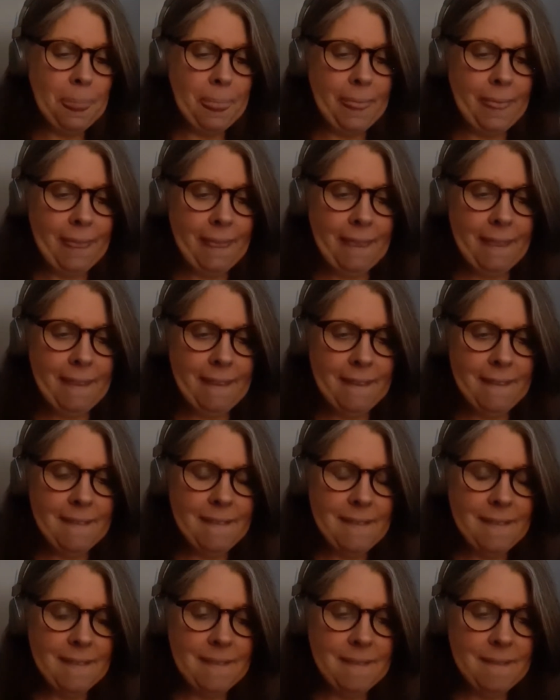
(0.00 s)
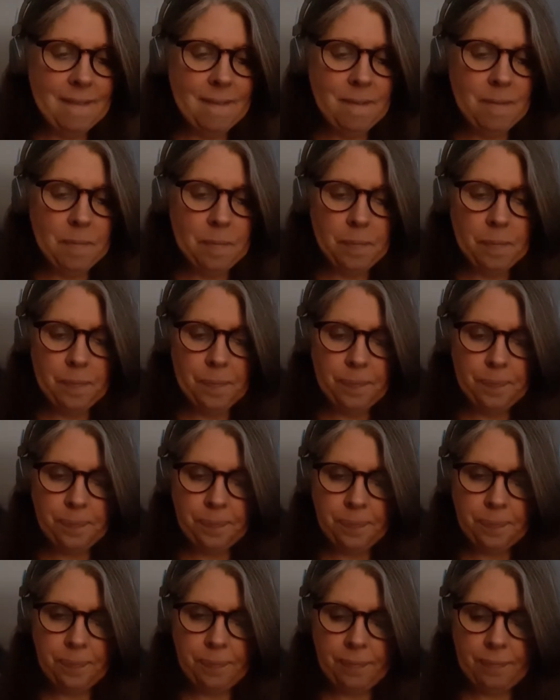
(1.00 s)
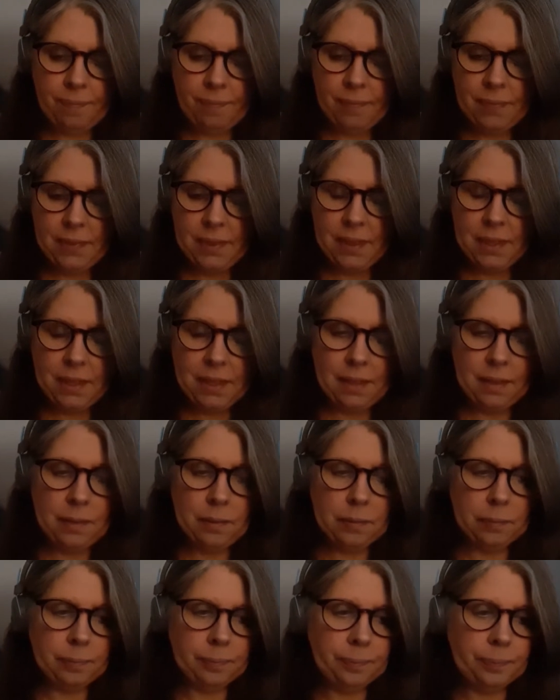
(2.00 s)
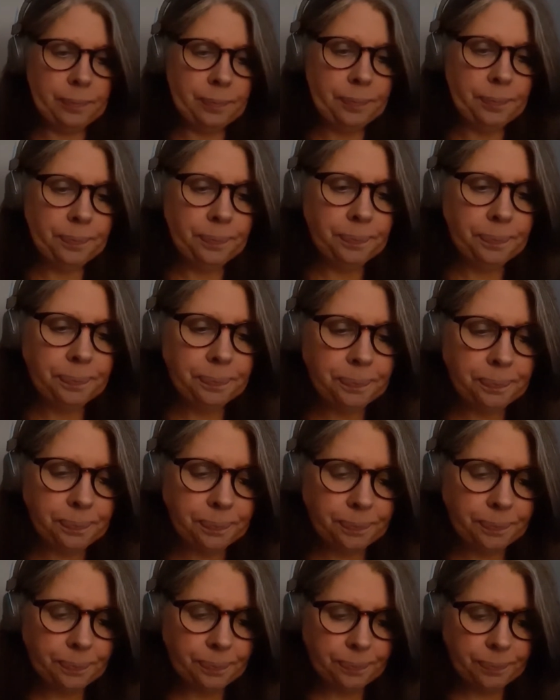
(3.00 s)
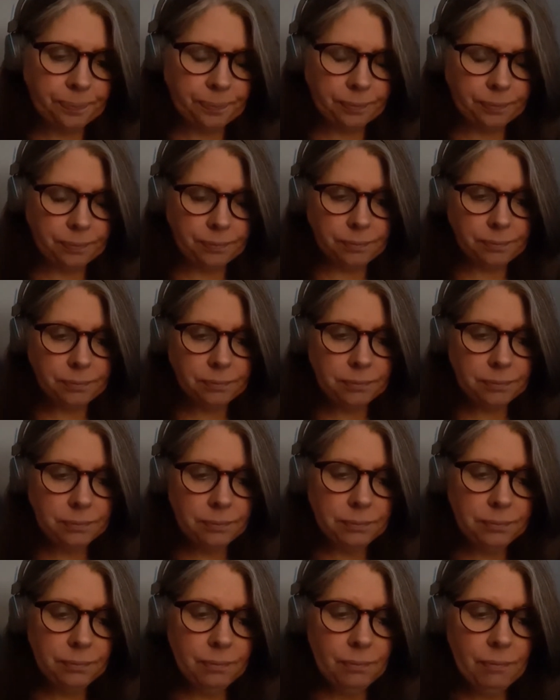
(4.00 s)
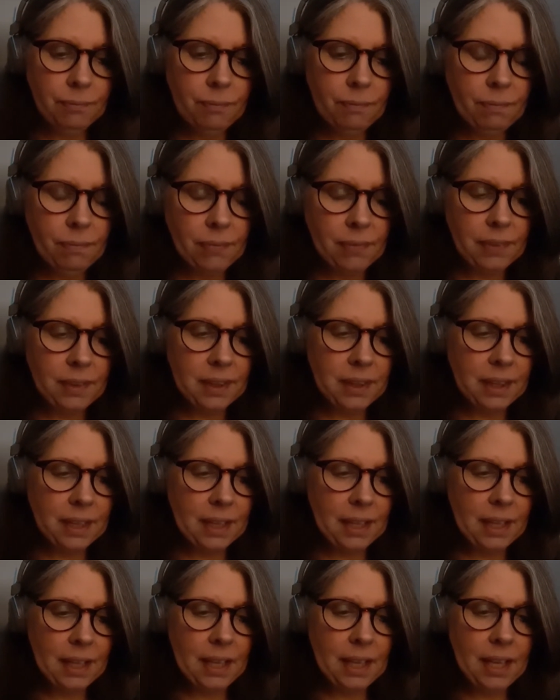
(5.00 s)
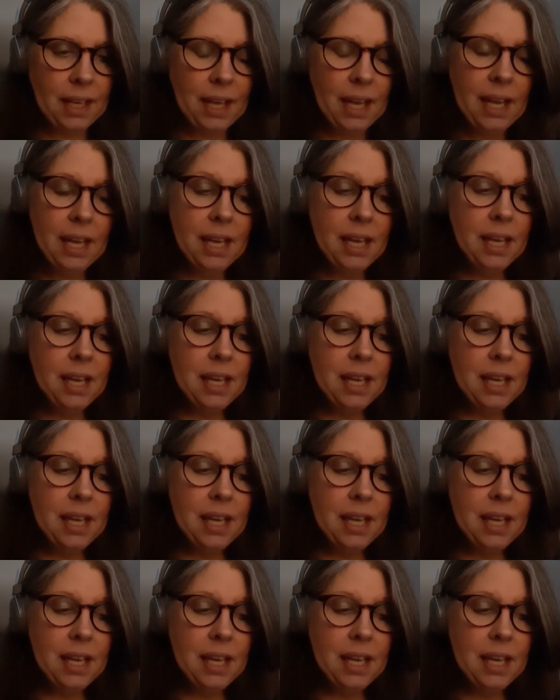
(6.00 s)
(silence)